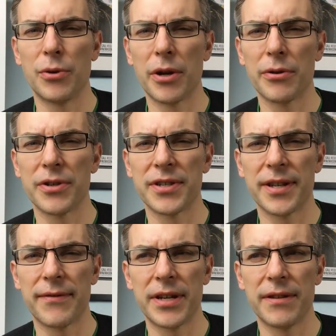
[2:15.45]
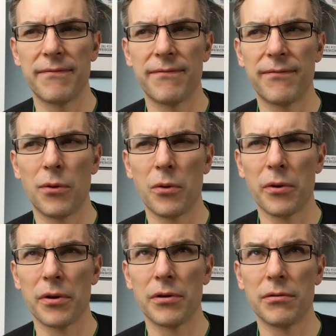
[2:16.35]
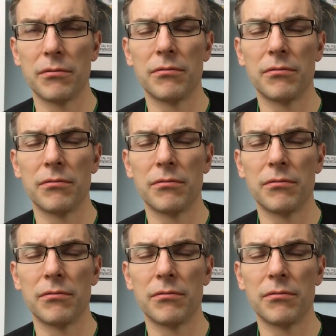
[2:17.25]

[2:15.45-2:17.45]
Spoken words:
274